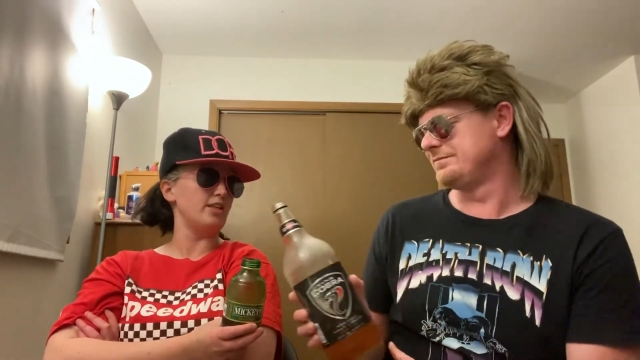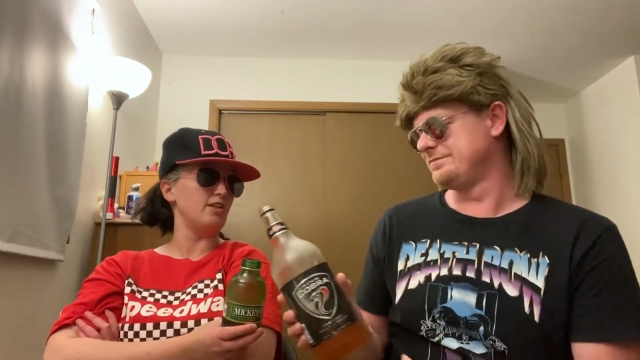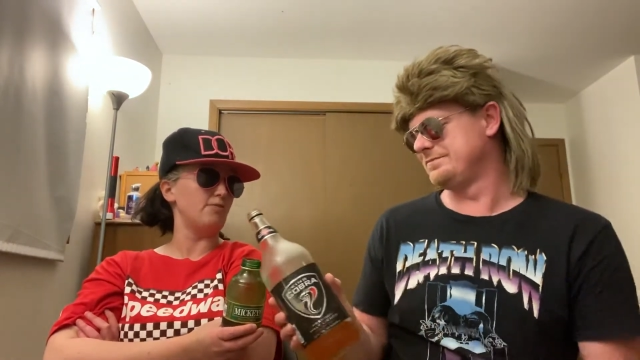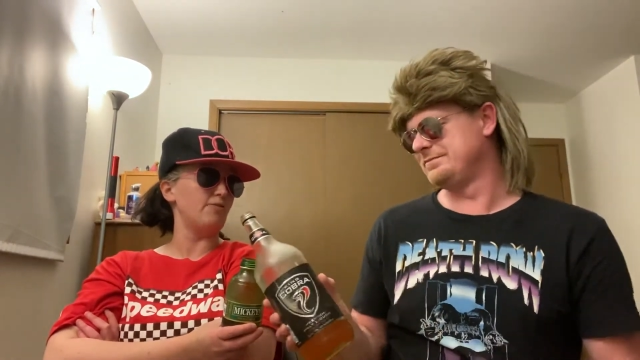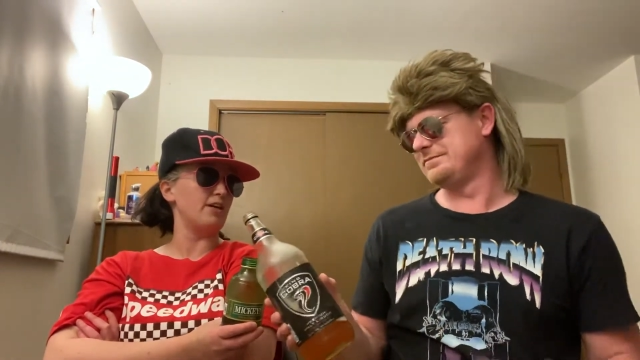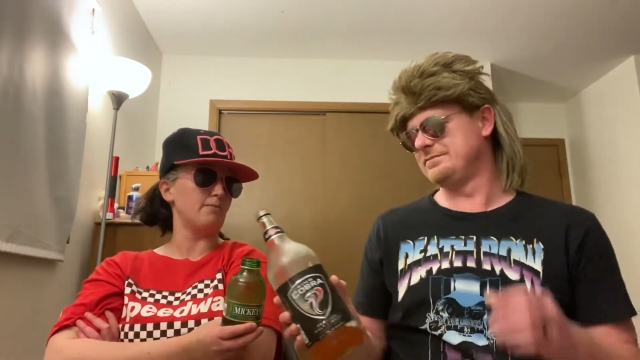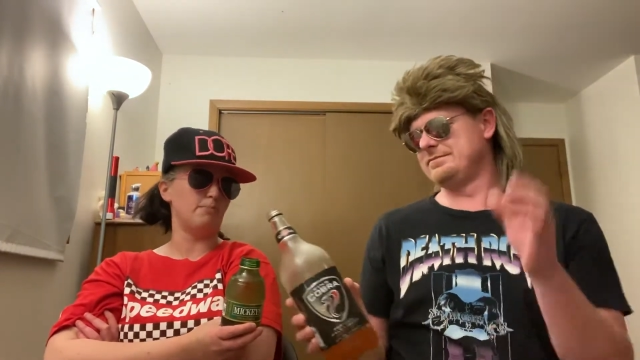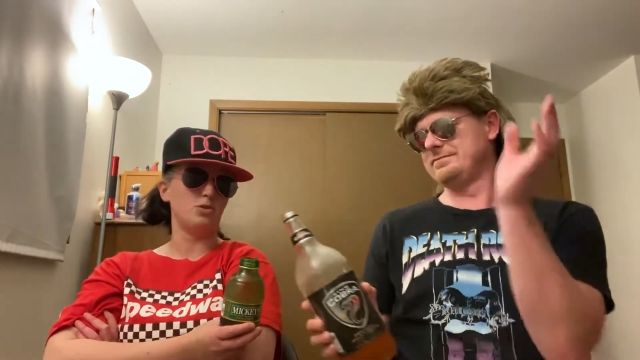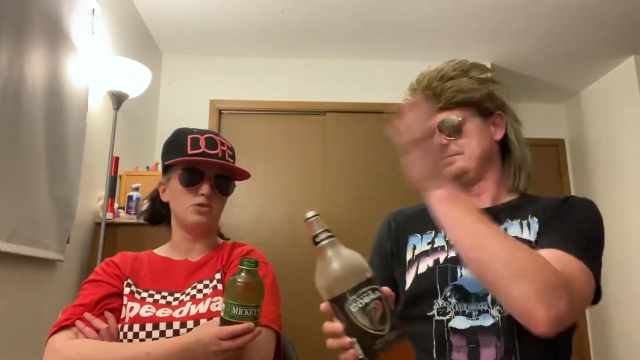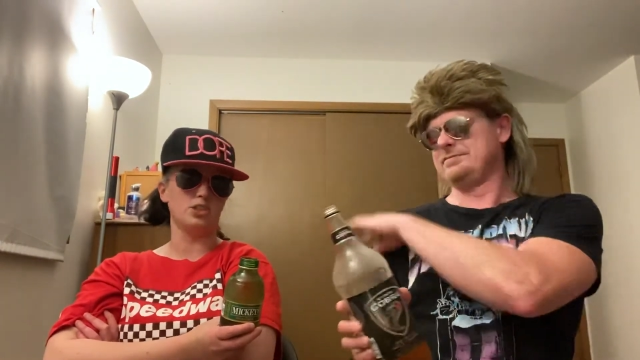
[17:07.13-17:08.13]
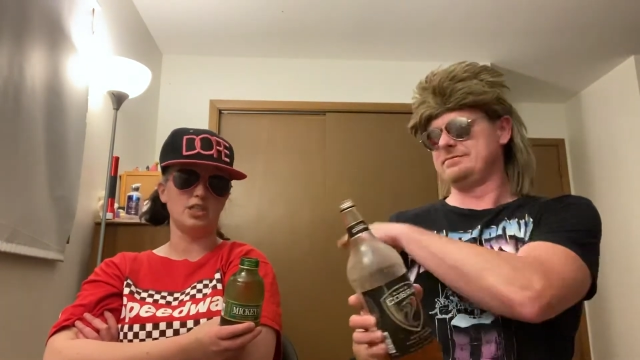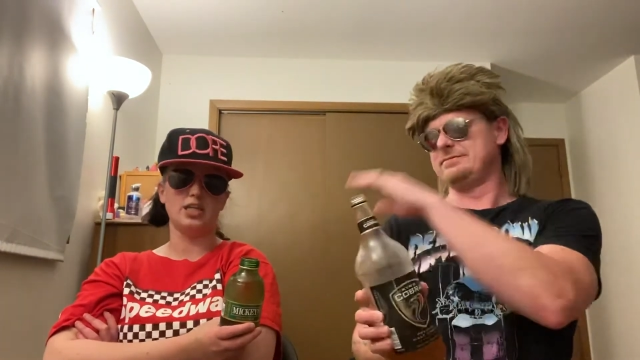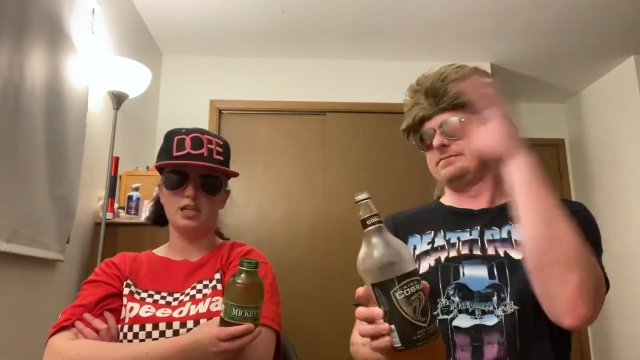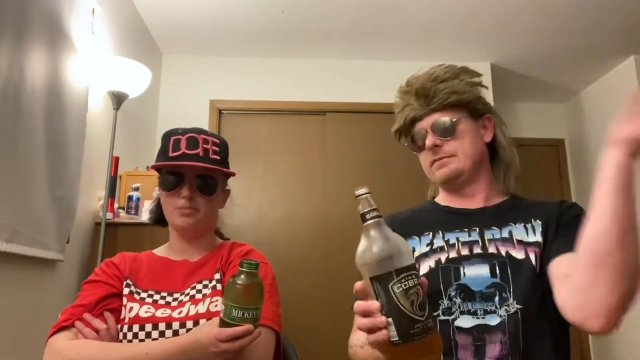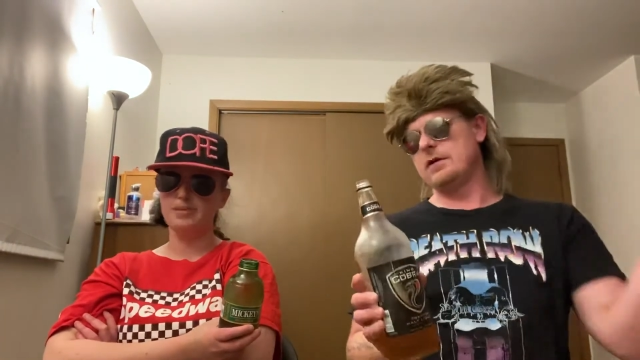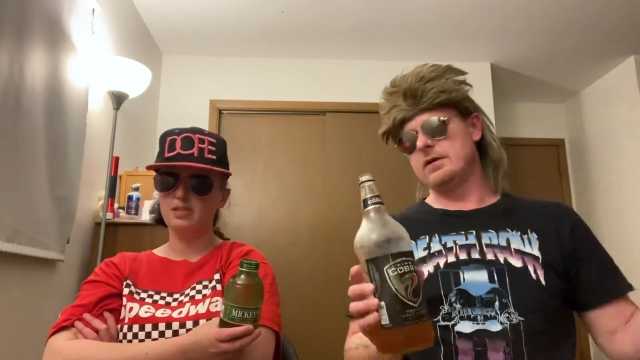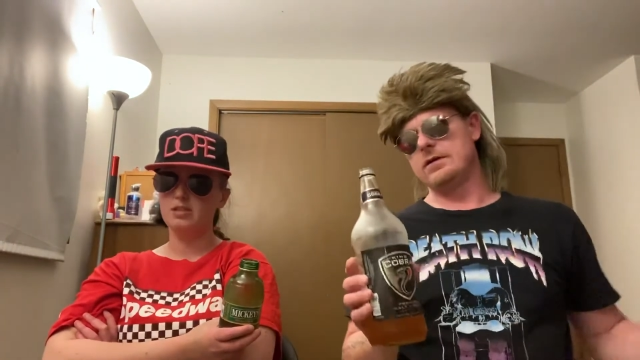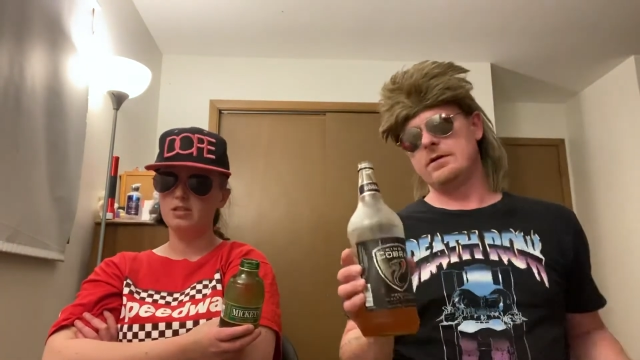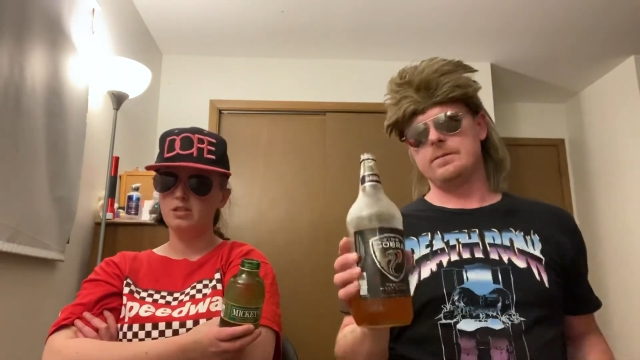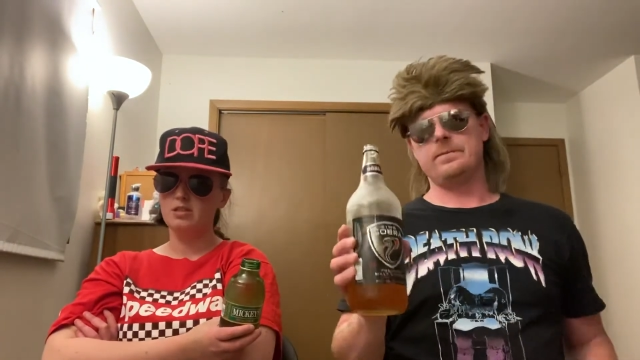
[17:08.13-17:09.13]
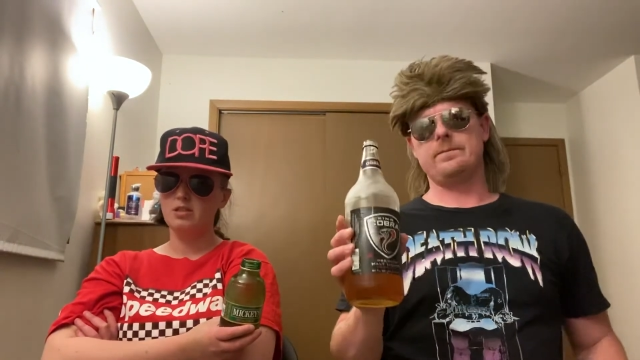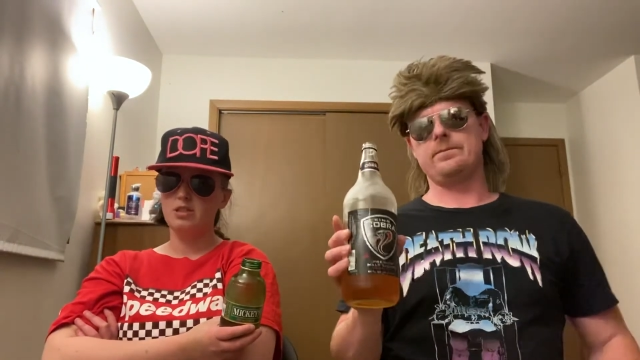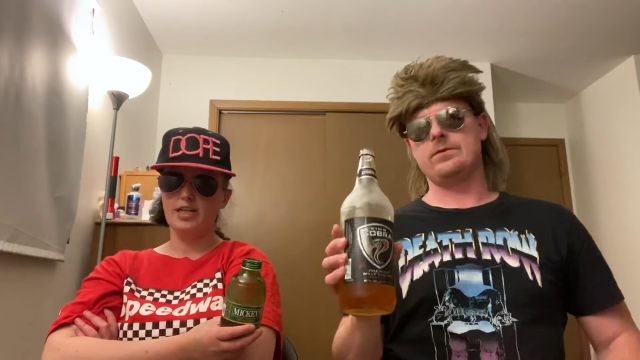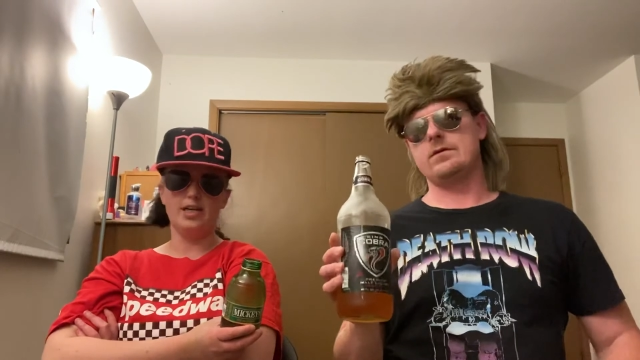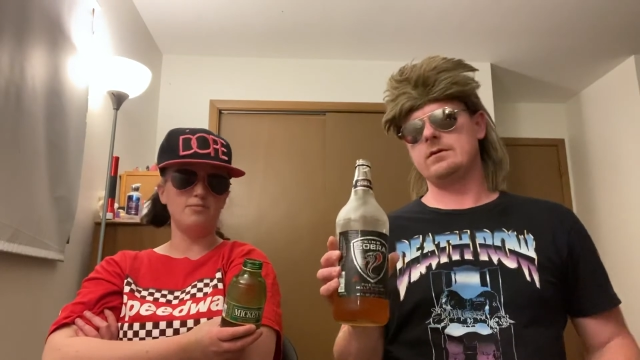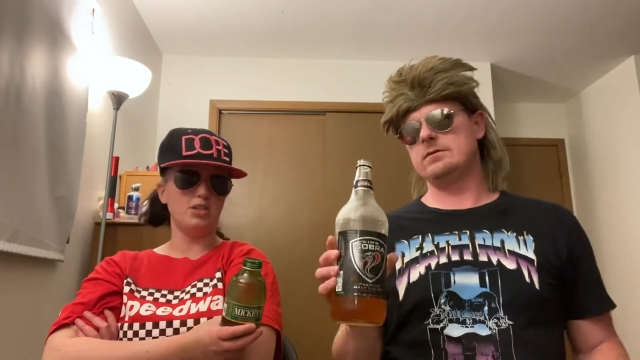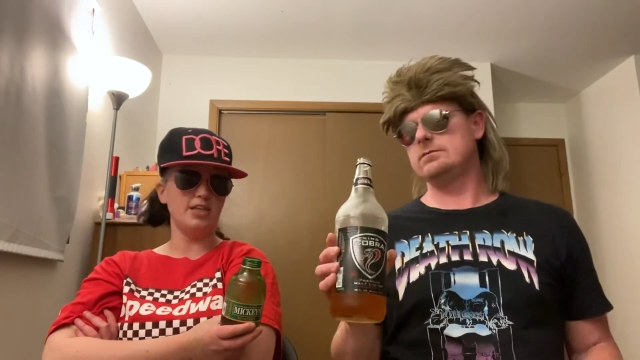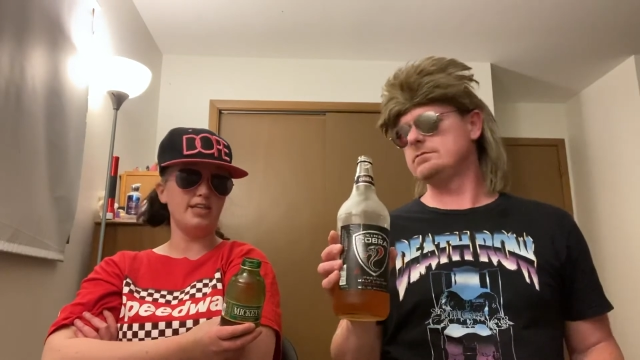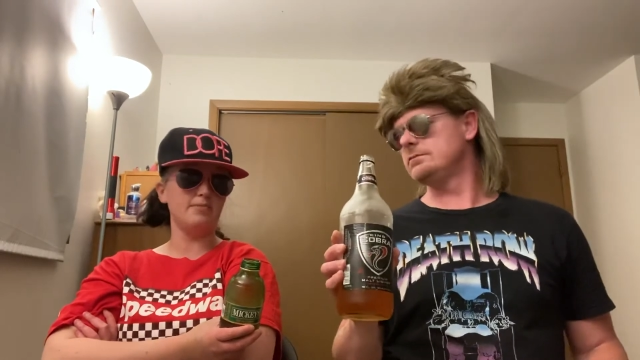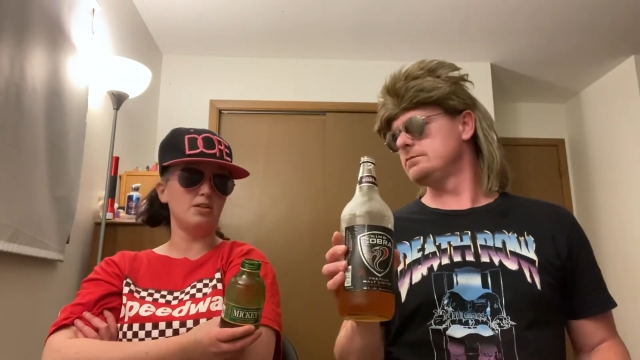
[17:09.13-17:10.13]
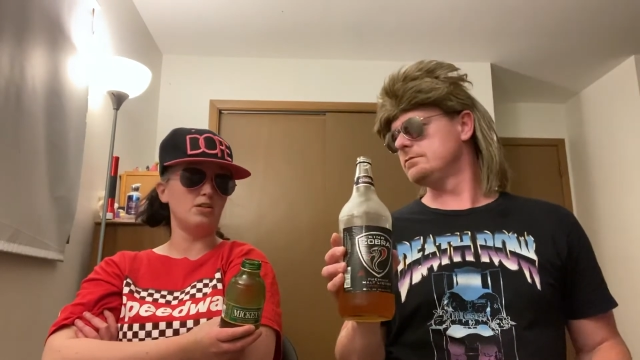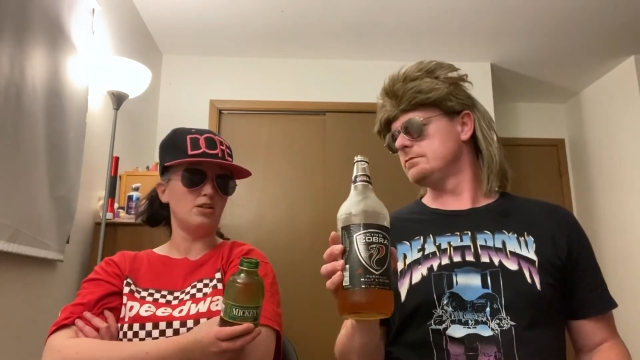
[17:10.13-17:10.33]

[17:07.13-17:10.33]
Speaker 1: their fucking bullshit up. And I really am going to